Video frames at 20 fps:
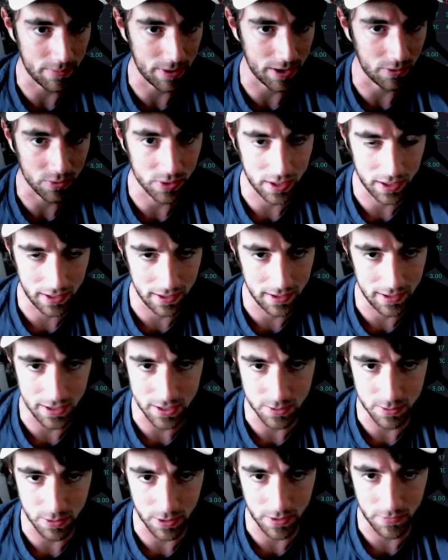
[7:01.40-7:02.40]
I don't think it
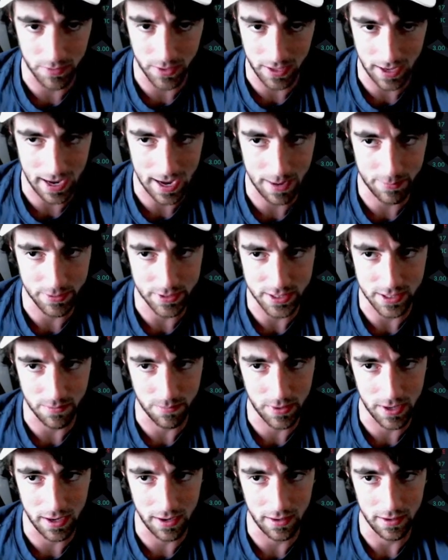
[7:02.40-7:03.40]
is, but if it happens to
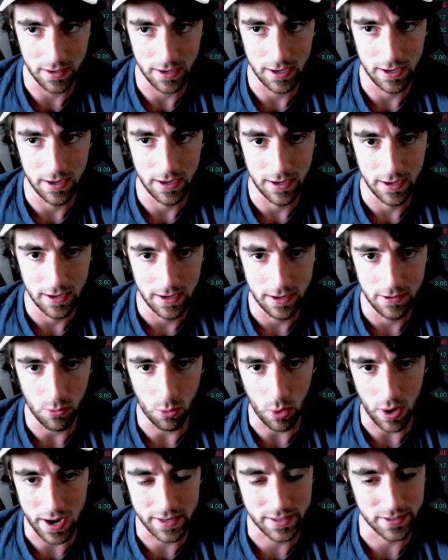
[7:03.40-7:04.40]
be,
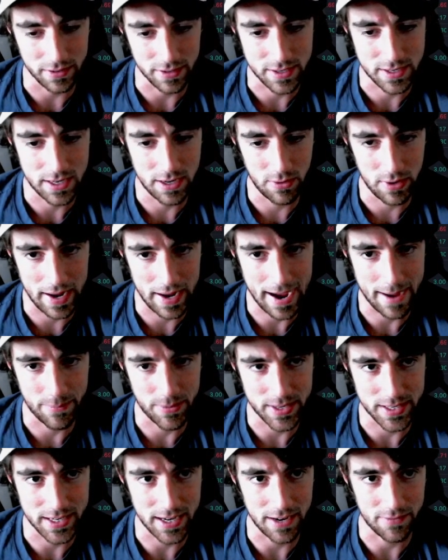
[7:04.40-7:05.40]
see what
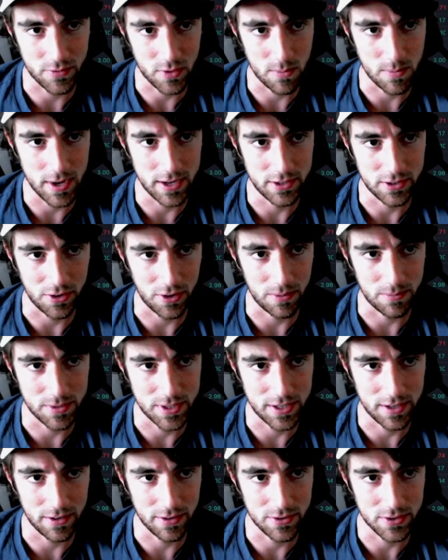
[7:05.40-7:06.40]
happens after
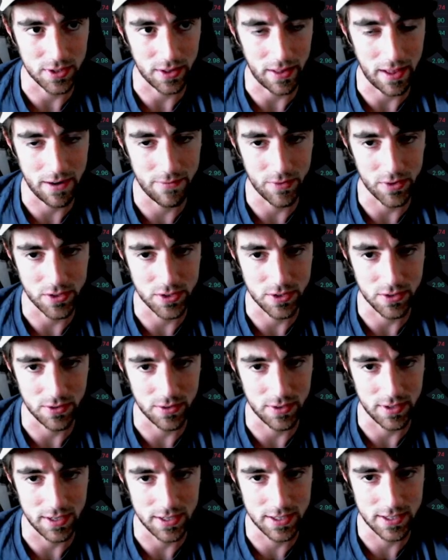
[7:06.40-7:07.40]
midterms. There's a lot of
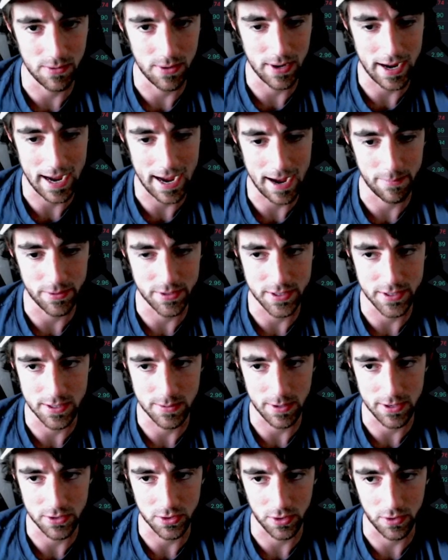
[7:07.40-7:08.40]
uncertainty. See what happens,
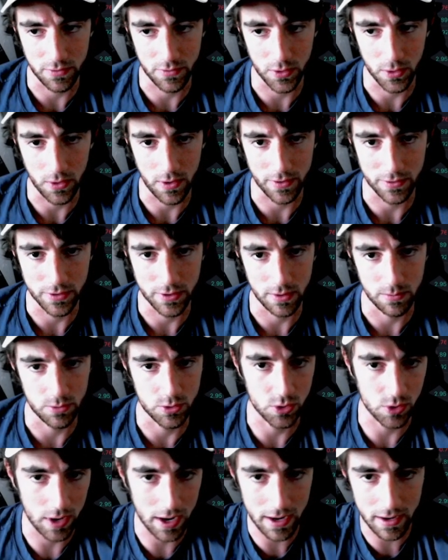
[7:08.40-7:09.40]
especially for long-term
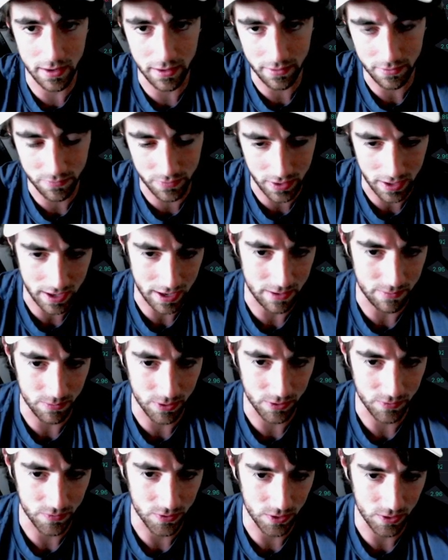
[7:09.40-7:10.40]
trading, fine,
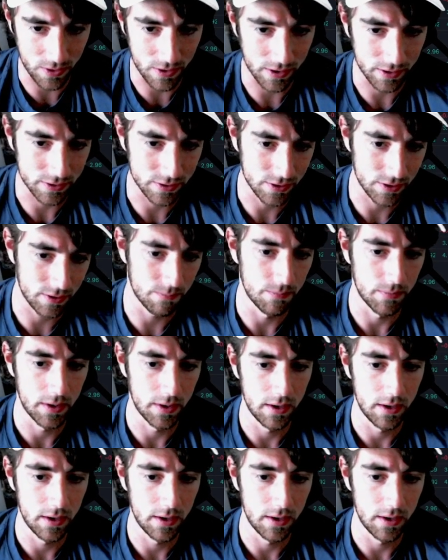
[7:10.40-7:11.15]
but for long-term,